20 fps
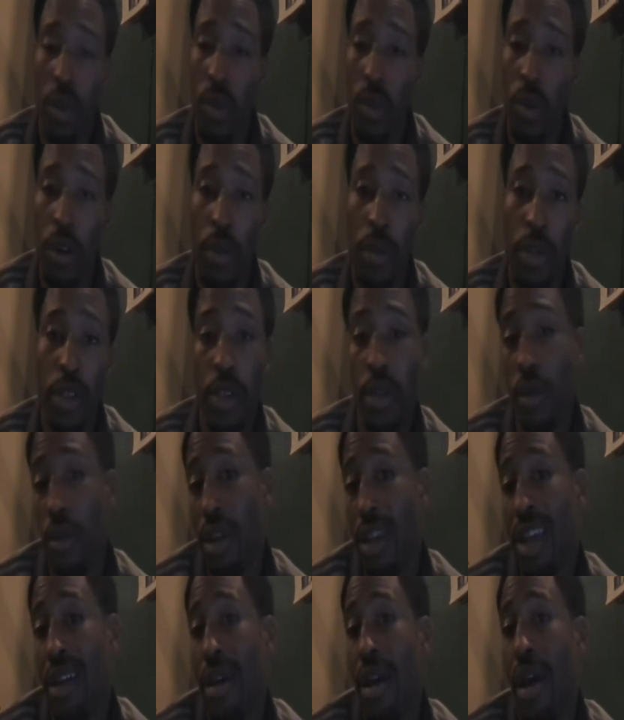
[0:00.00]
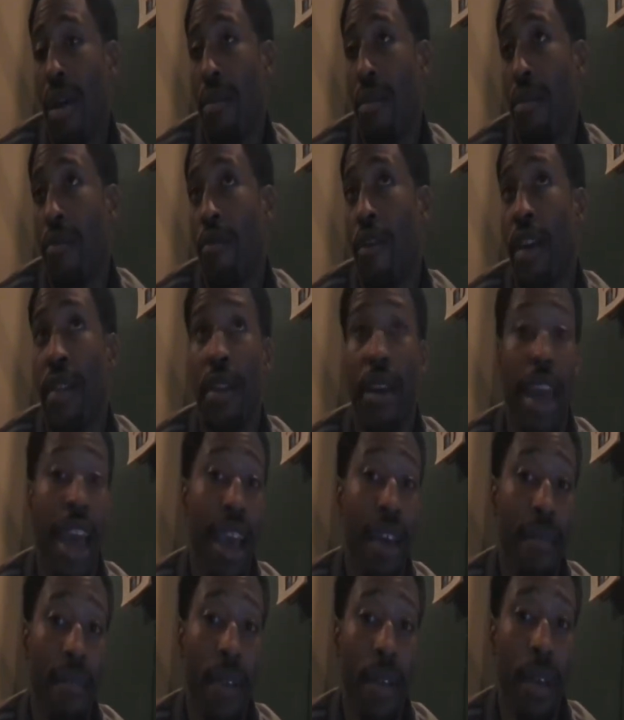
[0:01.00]
Award, but you know what? I, I would rather
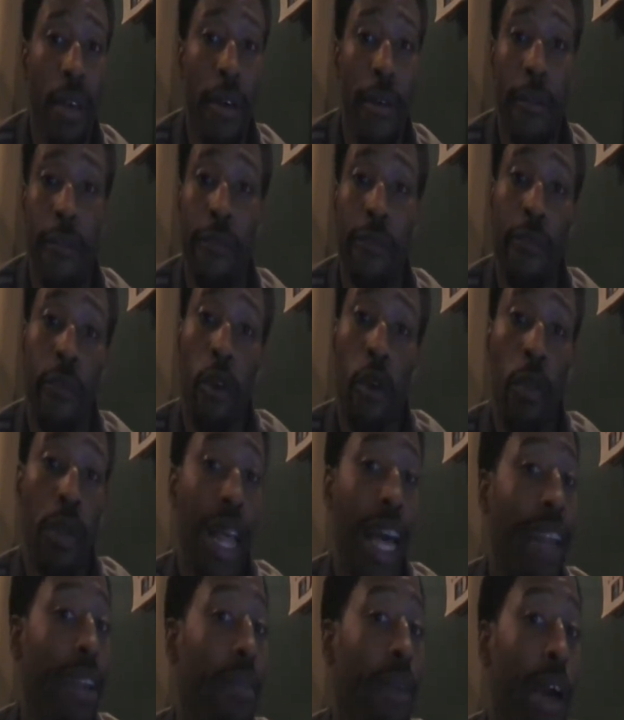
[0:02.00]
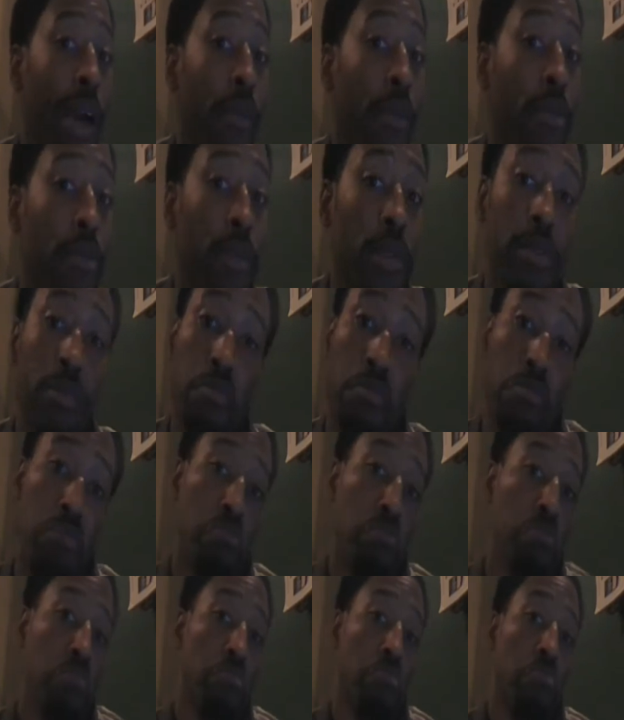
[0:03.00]
have four platinum albums.
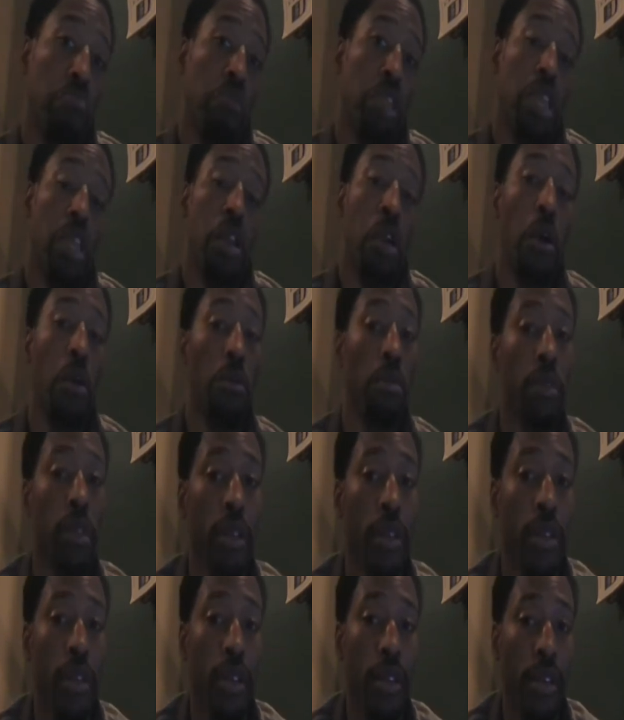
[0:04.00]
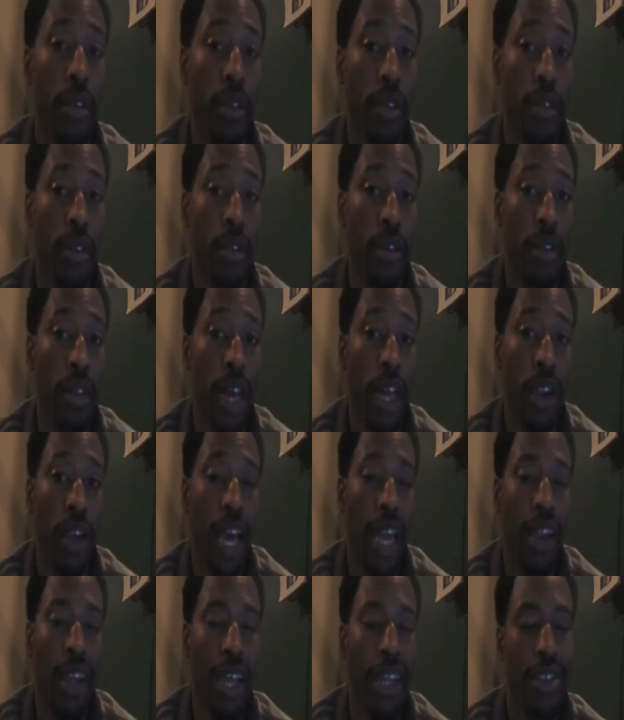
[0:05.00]
There you go.
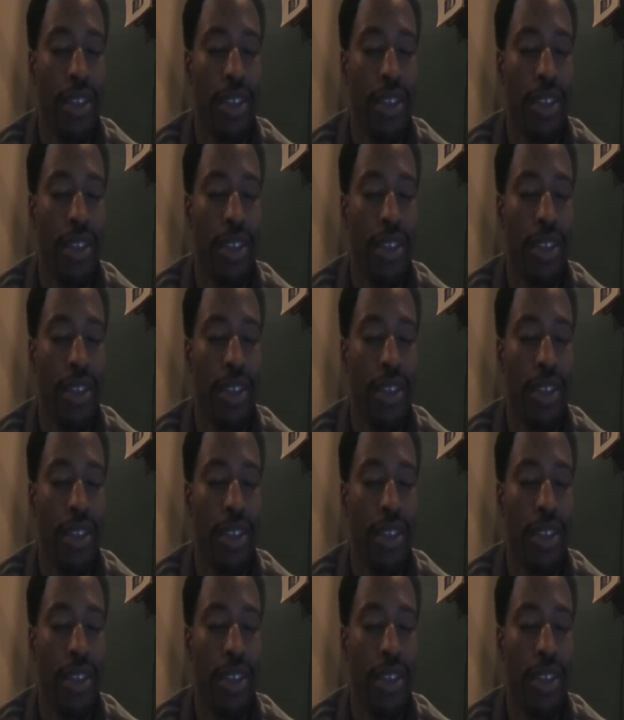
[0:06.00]
I, I,